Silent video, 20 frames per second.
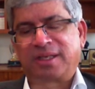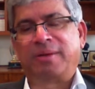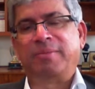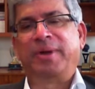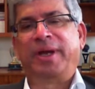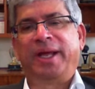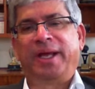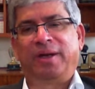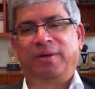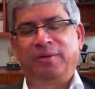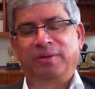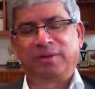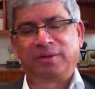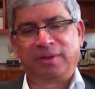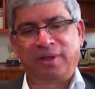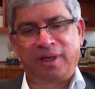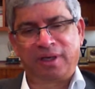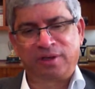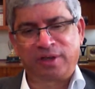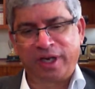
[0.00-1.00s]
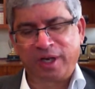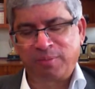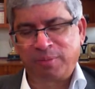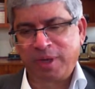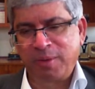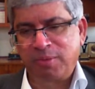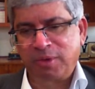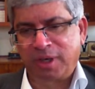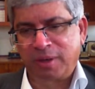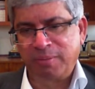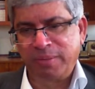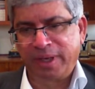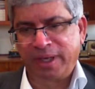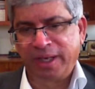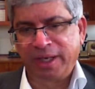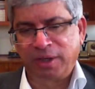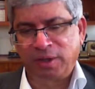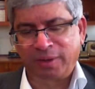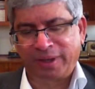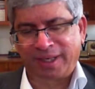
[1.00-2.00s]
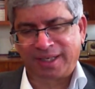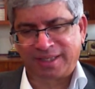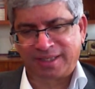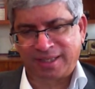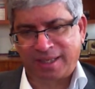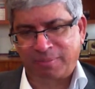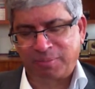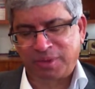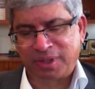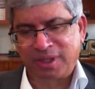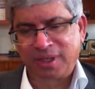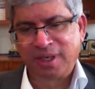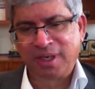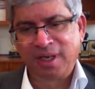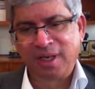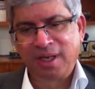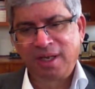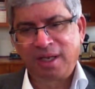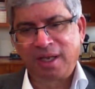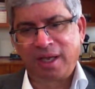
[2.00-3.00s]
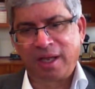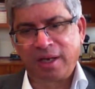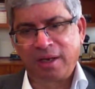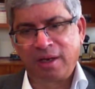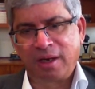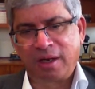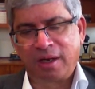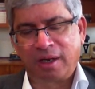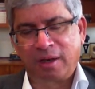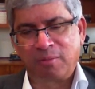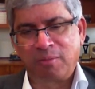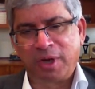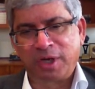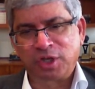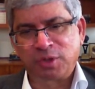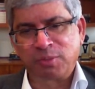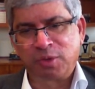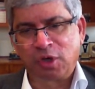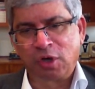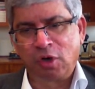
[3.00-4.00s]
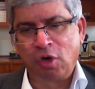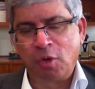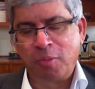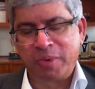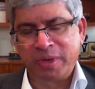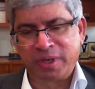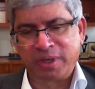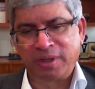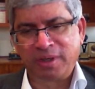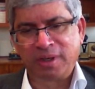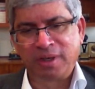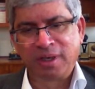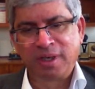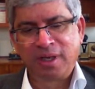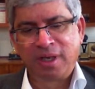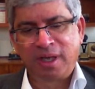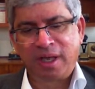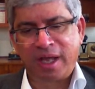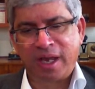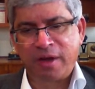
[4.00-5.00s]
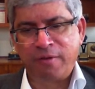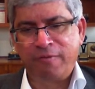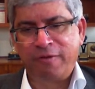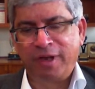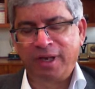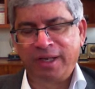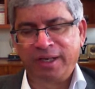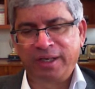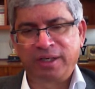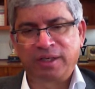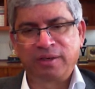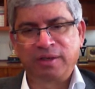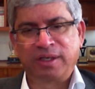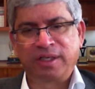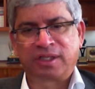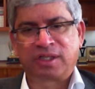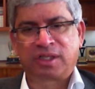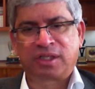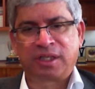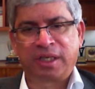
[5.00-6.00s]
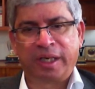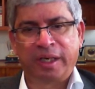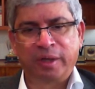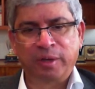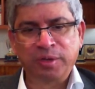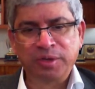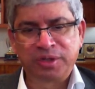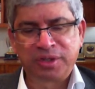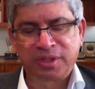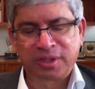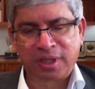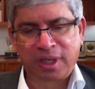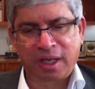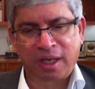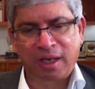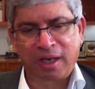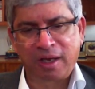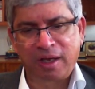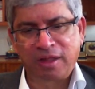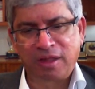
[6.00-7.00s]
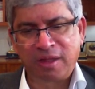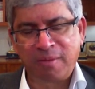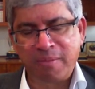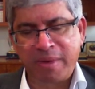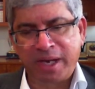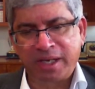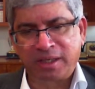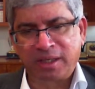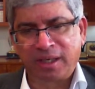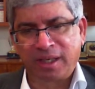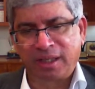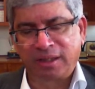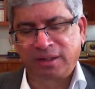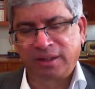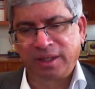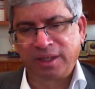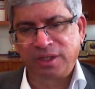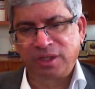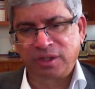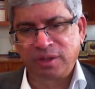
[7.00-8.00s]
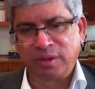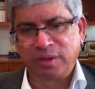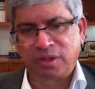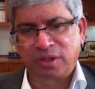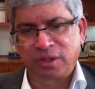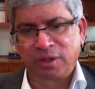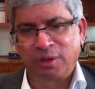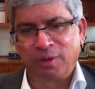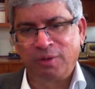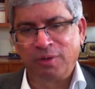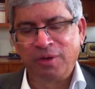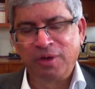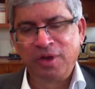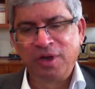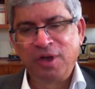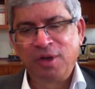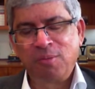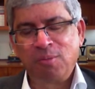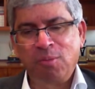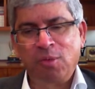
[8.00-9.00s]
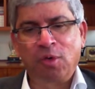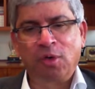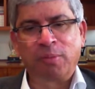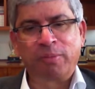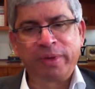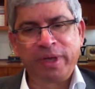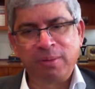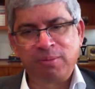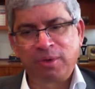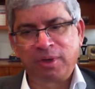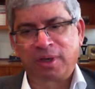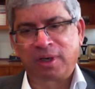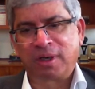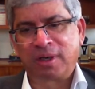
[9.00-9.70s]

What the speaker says: come down. Right, people are beginning to accept and are much more open and willing to disclose the mental health issues. So more people